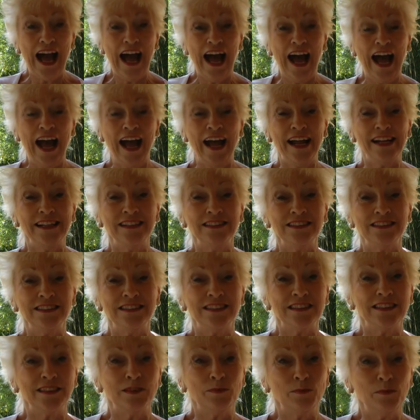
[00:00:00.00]

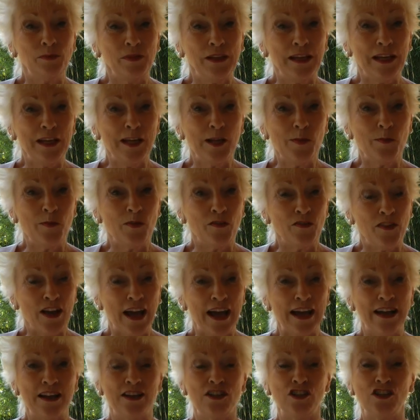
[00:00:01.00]
and the beam of
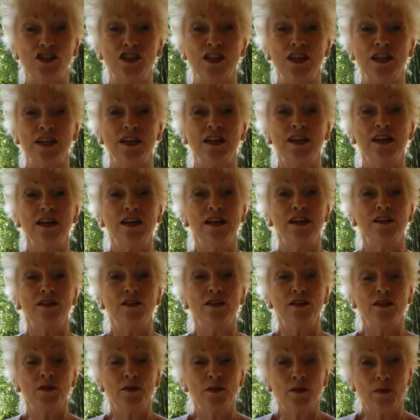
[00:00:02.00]
energy
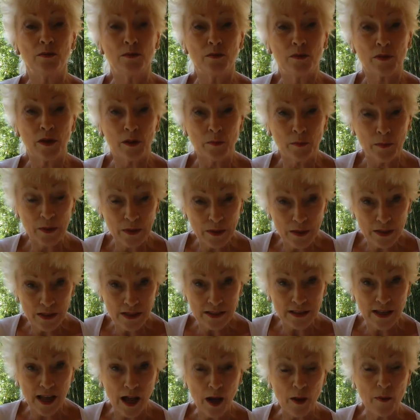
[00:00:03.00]

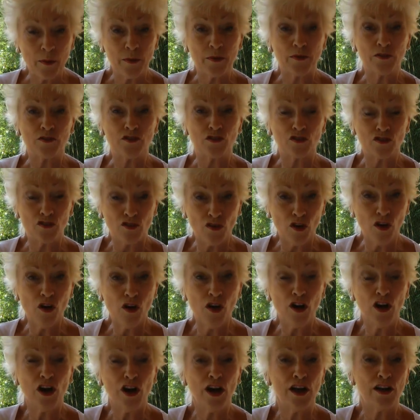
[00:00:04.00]
builds up
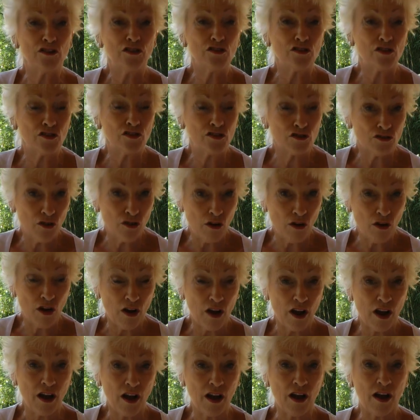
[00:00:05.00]
stronger and
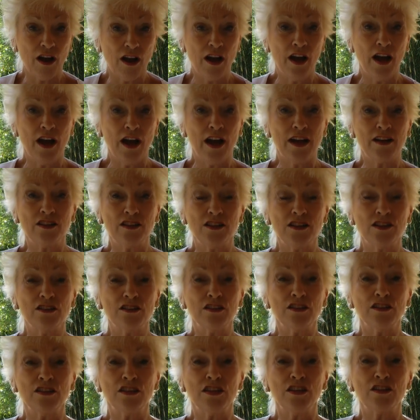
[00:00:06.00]
stronger
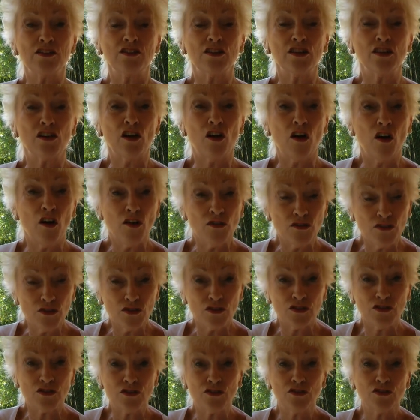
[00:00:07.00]
until there's a
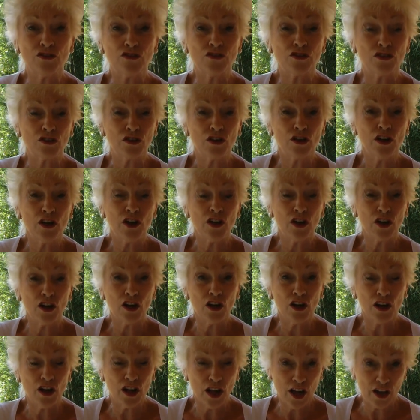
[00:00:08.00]
constant
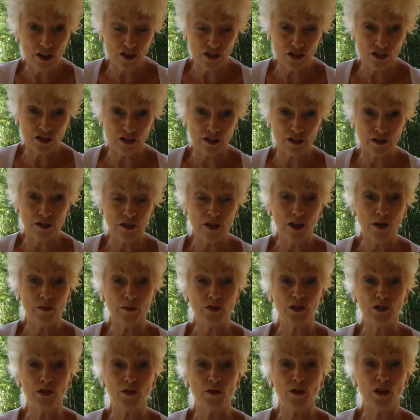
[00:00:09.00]
connection
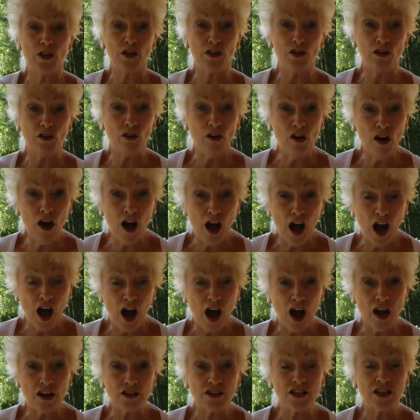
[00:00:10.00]
between your
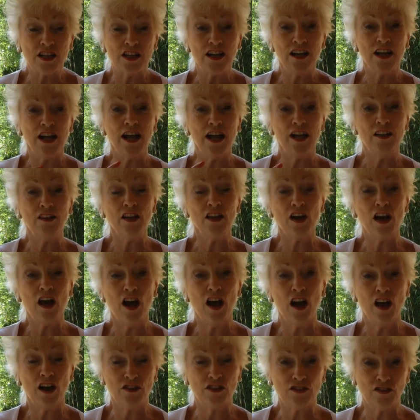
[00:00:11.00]
heart and the
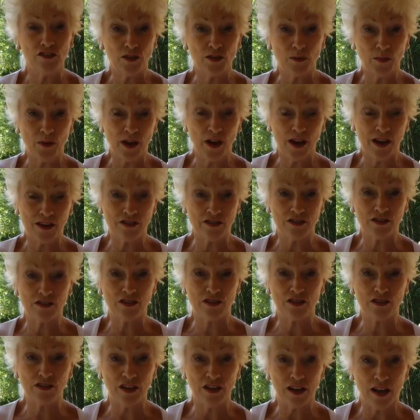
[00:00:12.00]
heart of the person
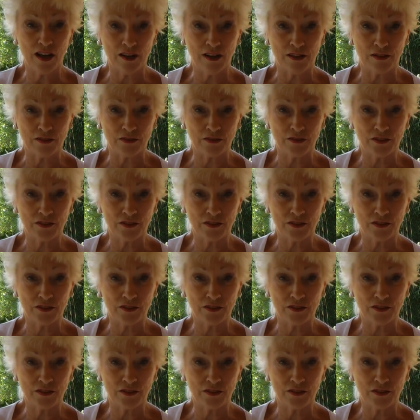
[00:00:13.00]
you love.